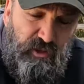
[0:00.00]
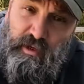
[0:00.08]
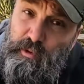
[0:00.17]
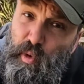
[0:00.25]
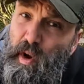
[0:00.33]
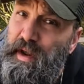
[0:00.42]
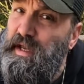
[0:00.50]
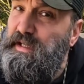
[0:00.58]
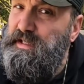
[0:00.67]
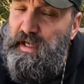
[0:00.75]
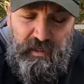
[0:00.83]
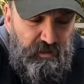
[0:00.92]
So I'm quite
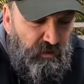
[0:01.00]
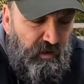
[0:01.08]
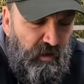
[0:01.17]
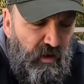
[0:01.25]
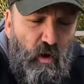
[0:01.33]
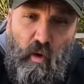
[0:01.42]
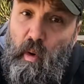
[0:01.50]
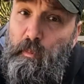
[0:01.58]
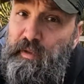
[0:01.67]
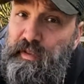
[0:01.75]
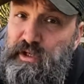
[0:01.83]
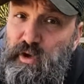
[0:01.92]
excited to
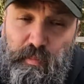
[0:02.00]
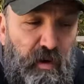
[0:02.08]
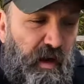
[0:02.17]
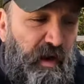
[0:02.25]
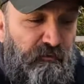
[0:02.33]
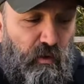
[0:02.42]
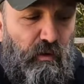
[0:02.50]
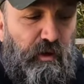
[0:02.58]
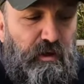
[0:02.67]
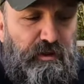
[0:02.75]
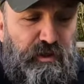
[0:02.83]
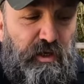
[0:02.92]
open this up and have a look,
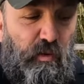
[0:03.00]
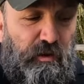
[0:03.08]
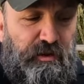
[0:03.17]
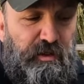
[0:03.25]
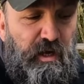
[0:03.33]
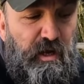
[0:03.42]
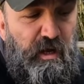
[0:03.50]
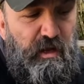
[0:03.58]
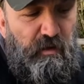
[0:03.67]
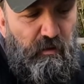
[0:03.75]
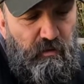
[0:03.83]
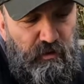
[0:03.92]
see what
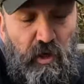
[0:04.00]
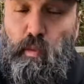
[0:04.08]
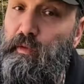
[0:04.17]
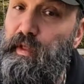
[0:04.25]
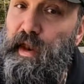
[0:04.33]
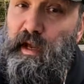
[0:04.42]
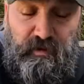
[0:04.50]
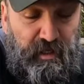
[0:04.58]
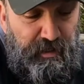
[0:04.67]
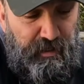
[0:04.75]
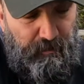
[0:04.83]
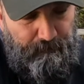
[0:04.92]
the knife's
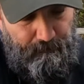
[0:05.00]
like.